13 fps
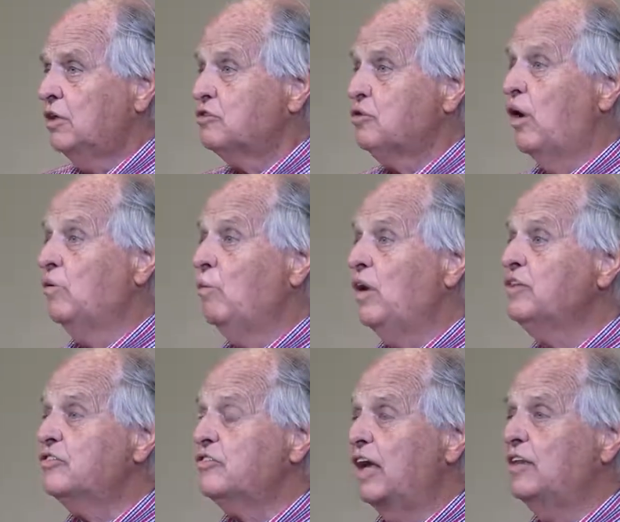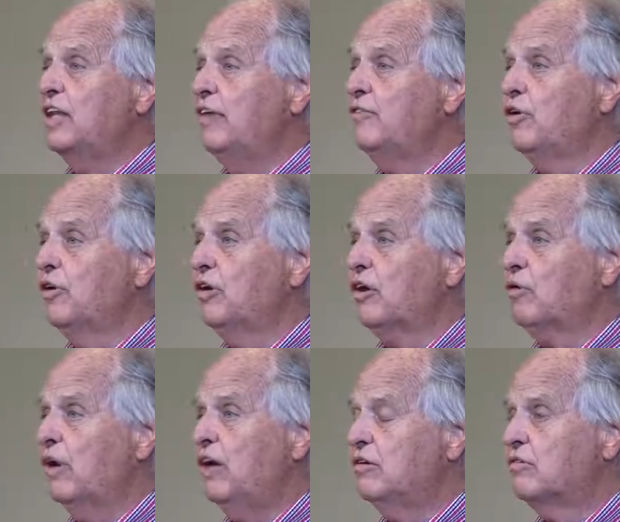So on one side, they've heard a
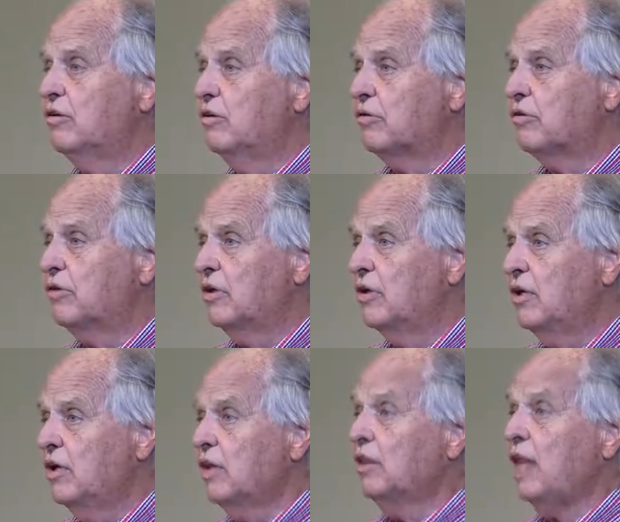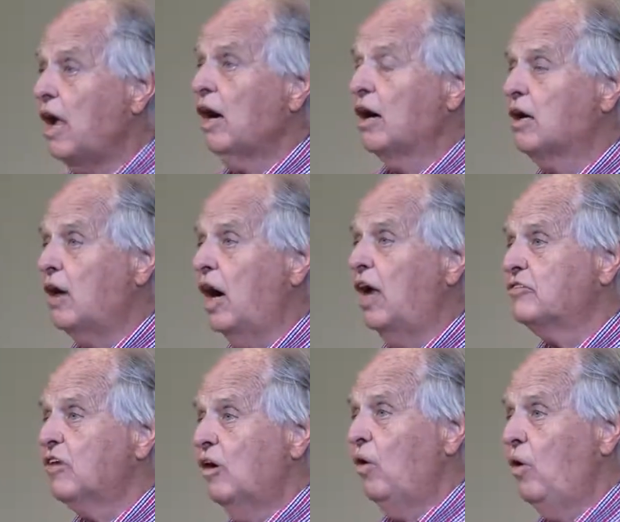great truth. They are
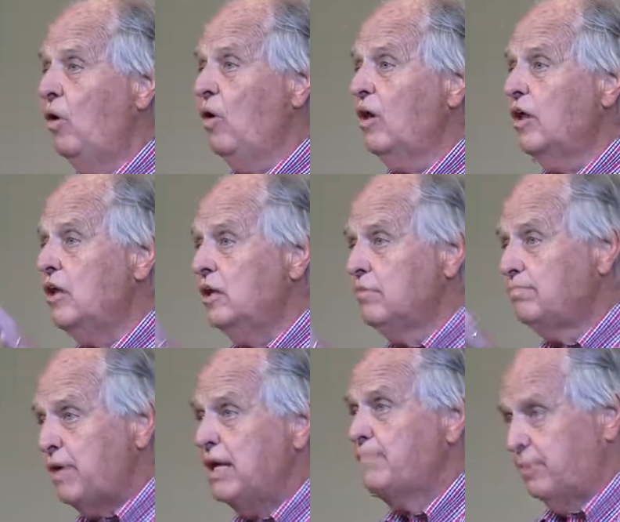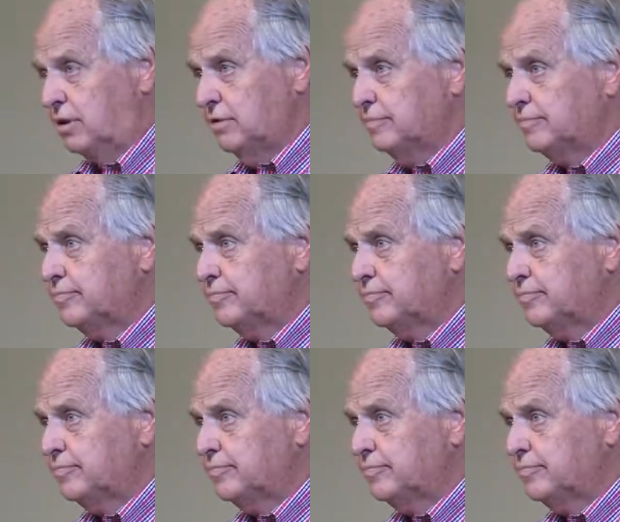God's holy people.